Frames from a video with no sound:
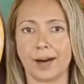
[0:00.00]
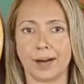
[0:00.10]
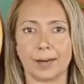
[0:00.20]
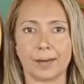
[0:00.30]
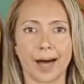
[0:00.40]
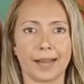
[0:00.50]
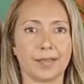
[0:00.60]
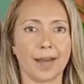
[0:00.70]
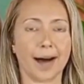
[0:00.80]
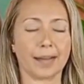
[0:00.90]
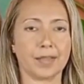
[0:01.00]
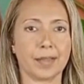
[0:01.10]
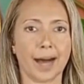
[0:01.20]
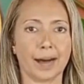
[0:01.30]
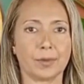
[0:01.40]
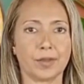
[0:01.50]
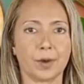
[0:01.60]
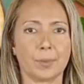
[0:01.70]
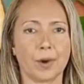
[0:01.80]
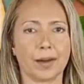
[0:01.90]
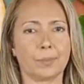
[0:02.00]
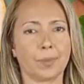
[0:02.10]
known as niacin, helps your body